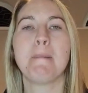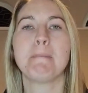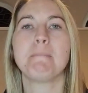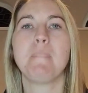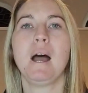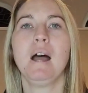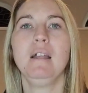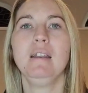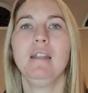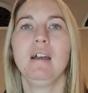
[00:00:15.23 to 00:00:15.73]

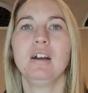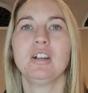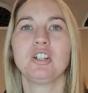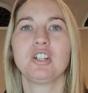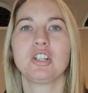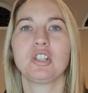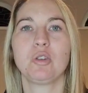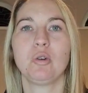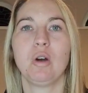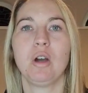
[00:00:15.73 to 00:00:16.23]
but I
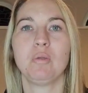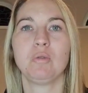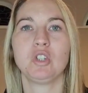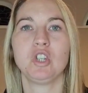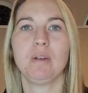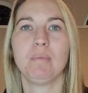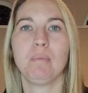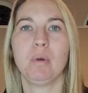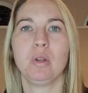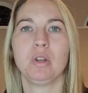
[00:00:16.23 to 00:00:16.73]
just thought I would
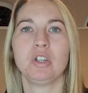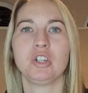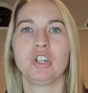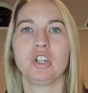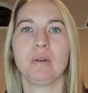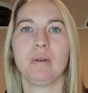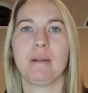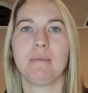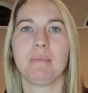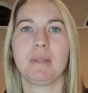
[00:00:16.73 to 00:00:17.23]
jump on and
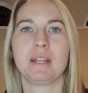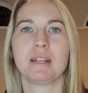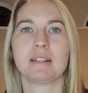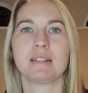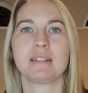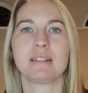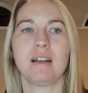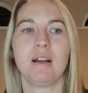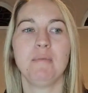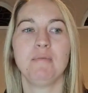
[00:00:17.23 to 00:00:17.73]
do it because
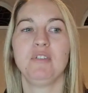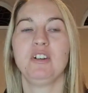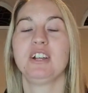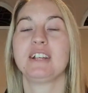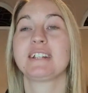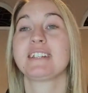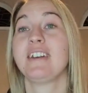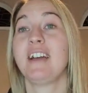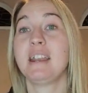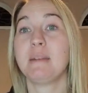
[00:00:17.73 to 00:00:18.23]
I'm very
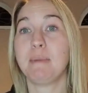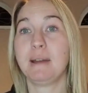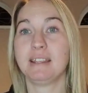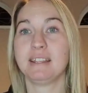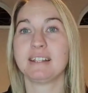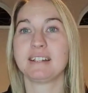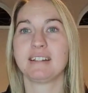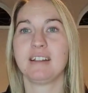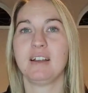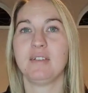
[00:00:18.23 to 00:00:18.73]
excited about
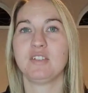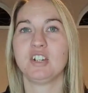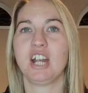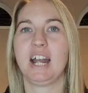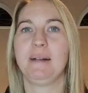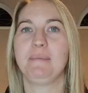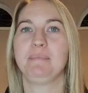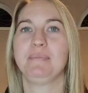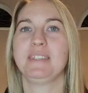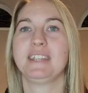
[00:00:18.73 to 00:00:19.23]
this live
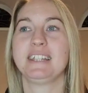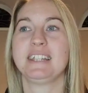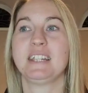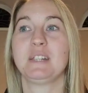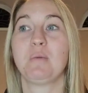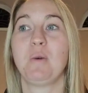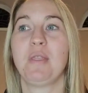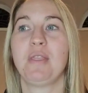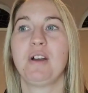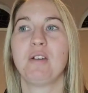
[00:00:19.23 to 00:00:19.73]
chat. This
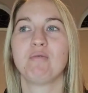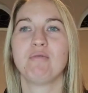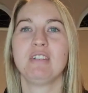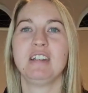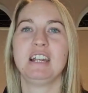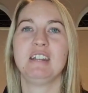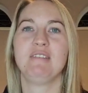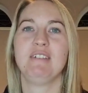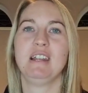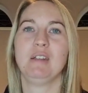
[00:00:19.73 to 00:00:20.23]
is one that I
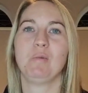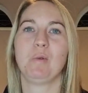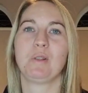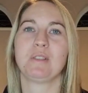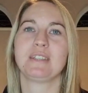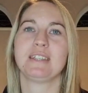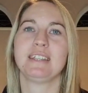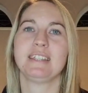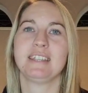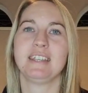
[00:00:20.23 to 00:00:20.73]
really
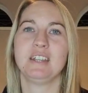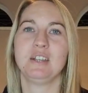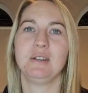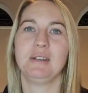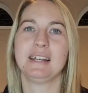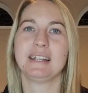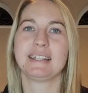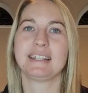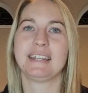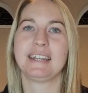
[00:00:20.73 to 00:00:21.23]
wanted to do
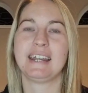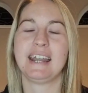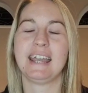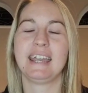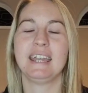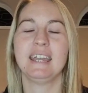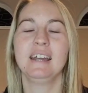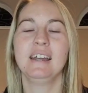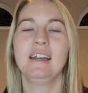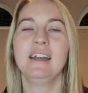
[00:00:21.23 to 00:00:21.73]

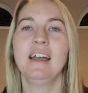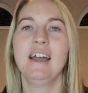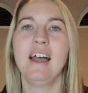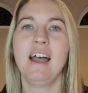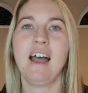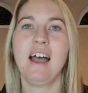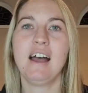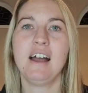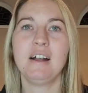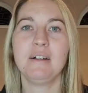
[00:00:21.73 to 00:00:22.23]
yesterday.
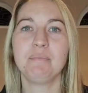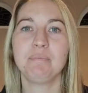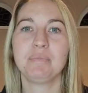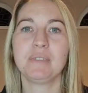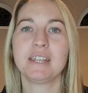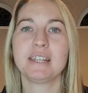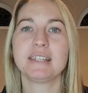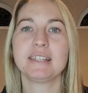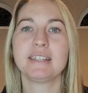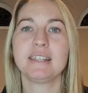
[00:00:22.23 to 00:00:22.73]

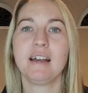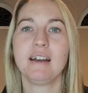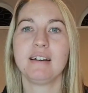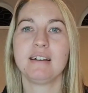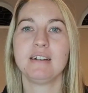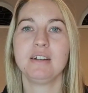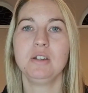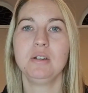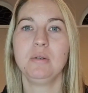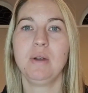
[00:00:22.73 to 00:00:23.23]

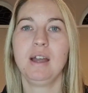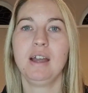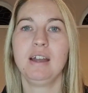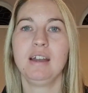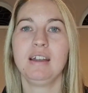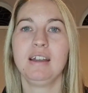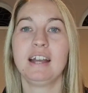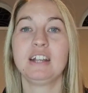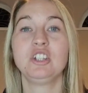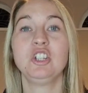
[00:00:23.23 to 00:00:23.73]

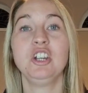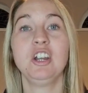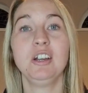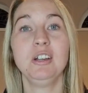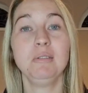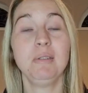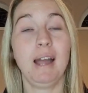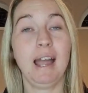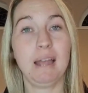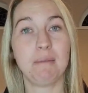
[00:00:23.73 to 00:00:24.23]
As you
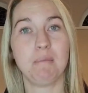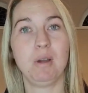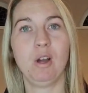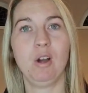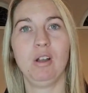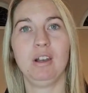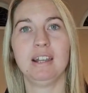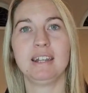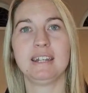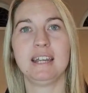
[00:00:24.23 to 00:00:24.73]
know, I had my
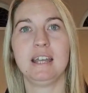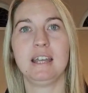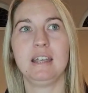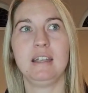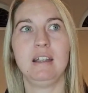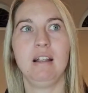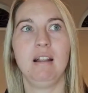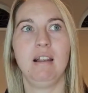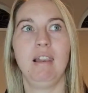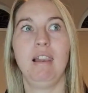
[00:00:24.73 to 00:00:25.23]

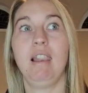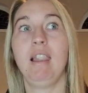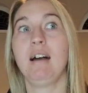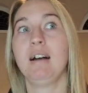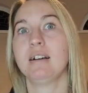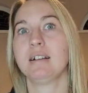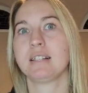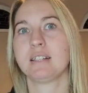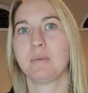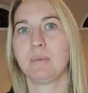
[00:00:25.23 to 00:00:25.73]
holiday
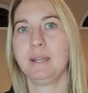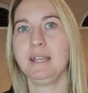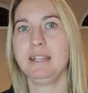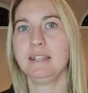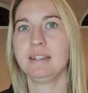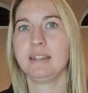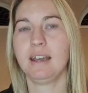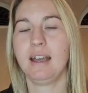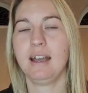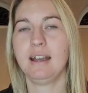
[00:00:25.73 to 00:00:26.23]
last
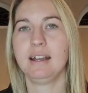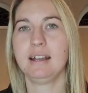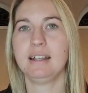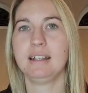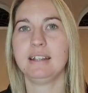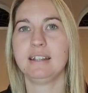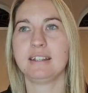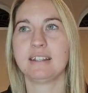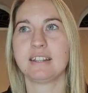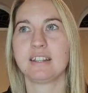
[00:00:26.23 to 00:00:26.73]
week,
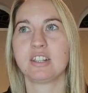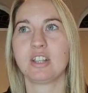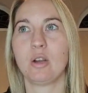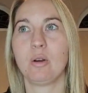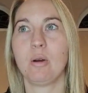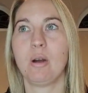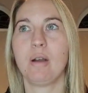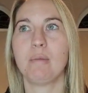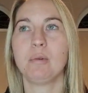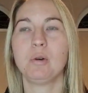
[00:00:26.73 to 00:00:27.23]
and so
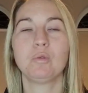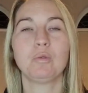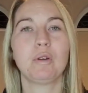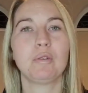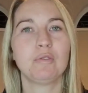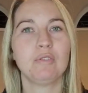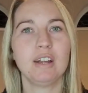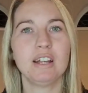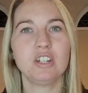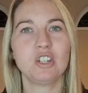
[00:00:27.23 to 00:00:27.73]
I'm all
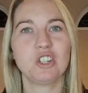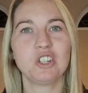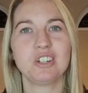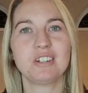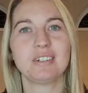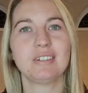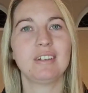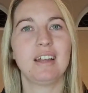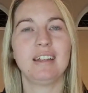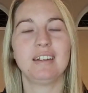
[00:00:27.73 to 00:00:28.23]

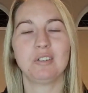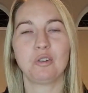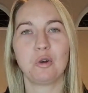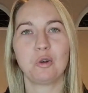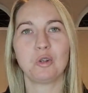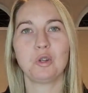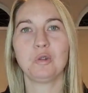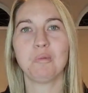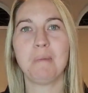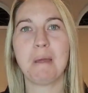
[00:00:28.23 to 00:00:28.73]
refreshed and got
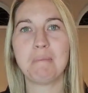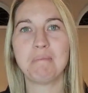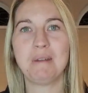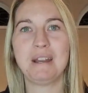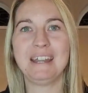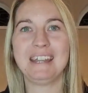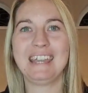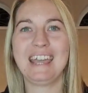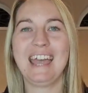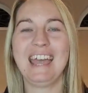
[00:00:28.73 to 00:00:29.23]
a good
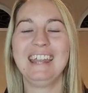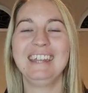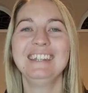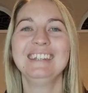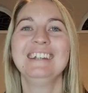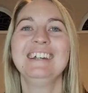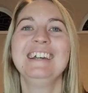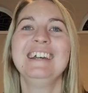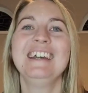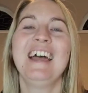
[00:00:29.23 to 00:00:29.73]
memory again.
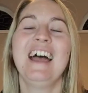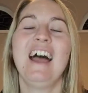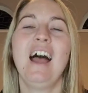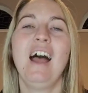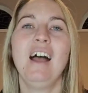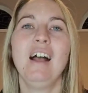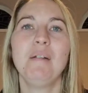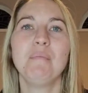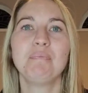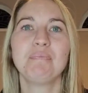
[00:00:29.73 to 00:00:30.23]

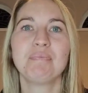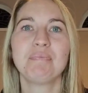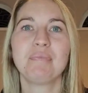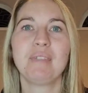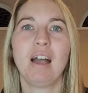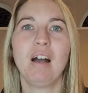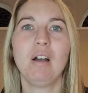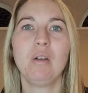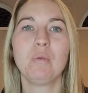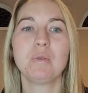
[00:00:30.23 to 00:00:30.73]

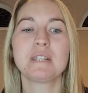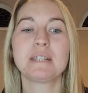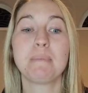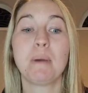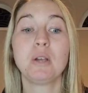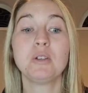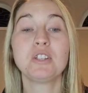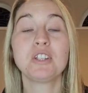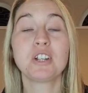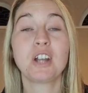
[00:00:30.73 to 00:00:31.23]
I was
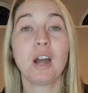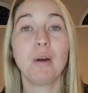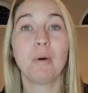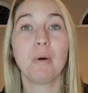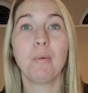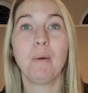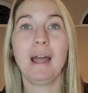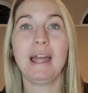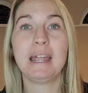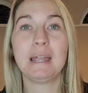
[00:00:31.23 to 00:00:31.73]
supposed to go
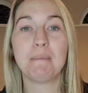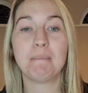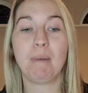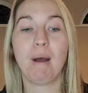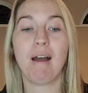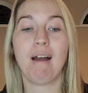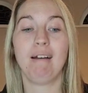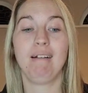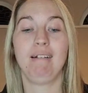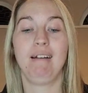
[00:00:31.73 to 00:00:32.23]
away,
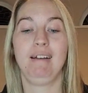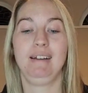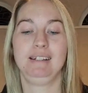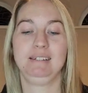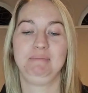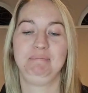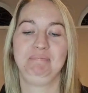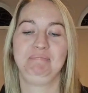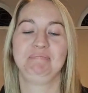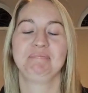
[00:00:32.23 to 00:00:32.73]
but
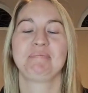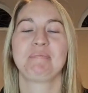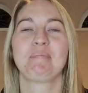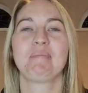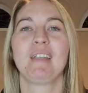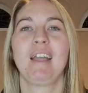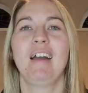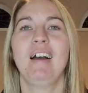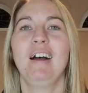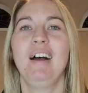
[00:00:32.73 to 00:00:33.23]

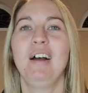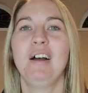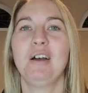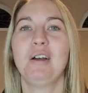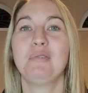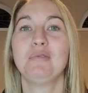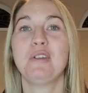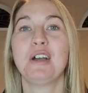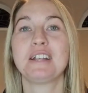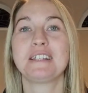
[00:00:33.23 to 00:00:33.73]

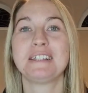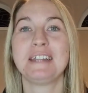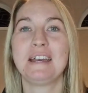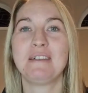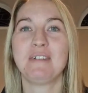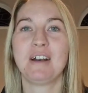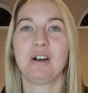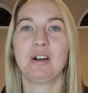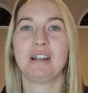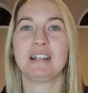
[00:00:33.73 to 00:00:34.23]
first day
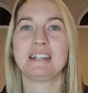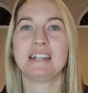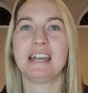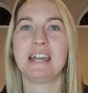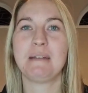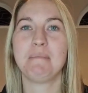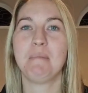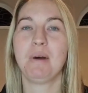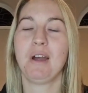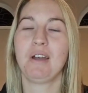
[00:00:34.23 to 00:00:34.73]
of our
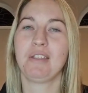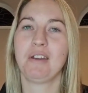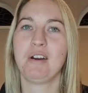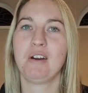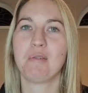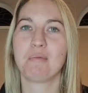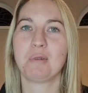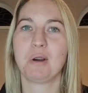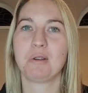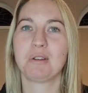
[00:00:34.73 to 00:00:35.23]
holiday, my other
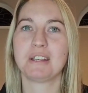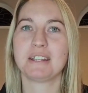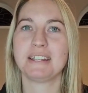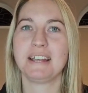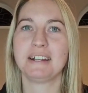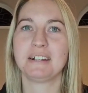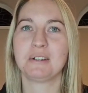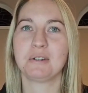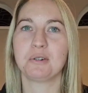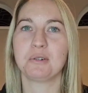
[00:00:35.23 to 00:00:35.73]
half broke his
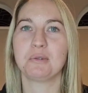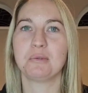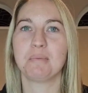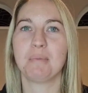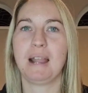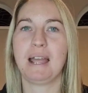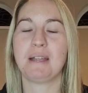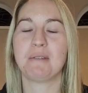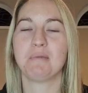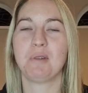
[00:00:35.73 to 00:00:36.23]
ankle
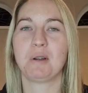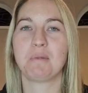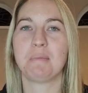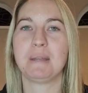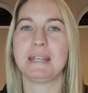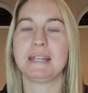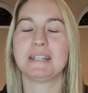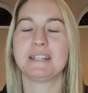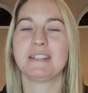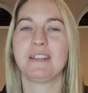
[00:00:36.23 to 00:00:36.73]
playing
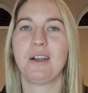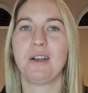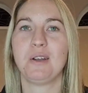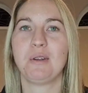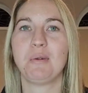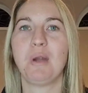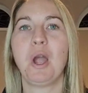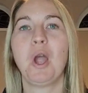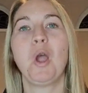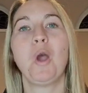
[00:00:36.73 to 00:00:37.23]
rugby,
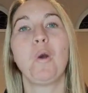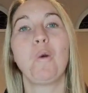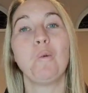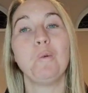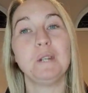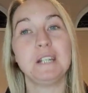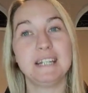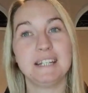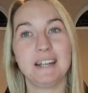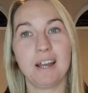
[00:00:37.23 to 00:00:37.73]
so
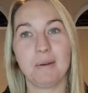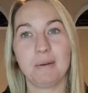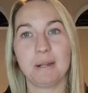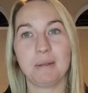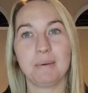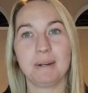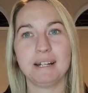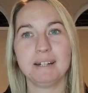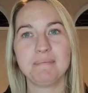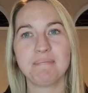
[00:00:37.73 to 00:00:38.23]
we didn't go
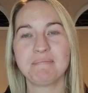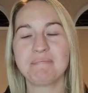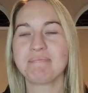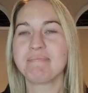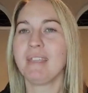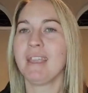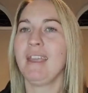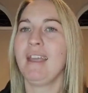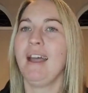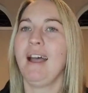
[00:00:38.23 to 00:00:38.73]
anywhere.
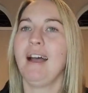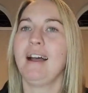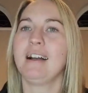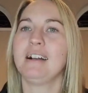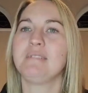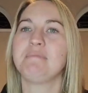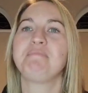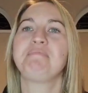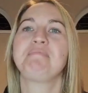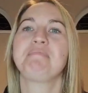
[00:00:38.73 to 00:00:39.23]

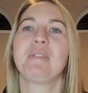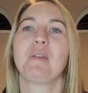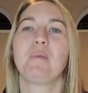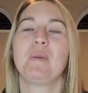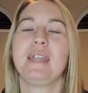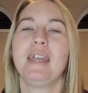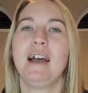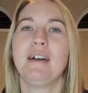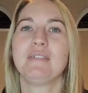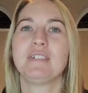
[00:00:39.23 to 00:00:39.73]

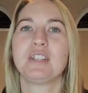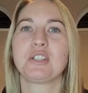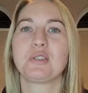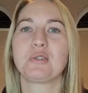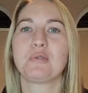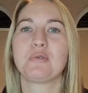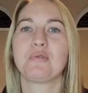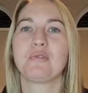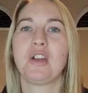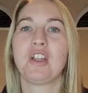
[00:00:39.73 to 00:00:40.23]
We haven't
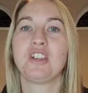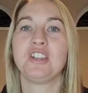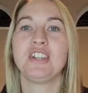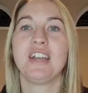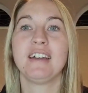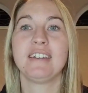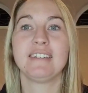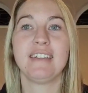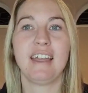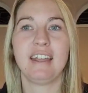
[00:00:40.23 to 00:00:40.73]
sort of
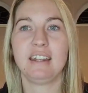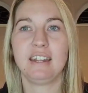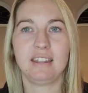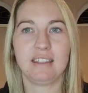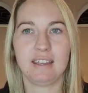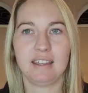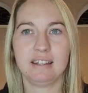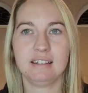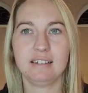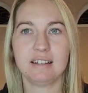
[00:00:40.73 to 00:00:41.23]
done
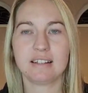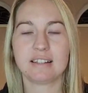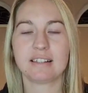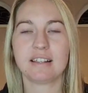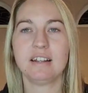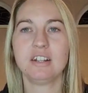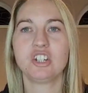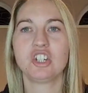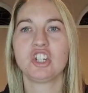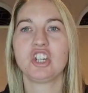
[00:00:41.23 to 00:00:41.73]
anything as
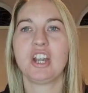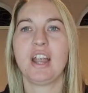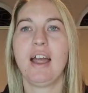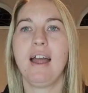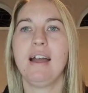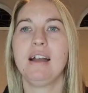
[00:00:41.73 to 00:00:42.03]
such,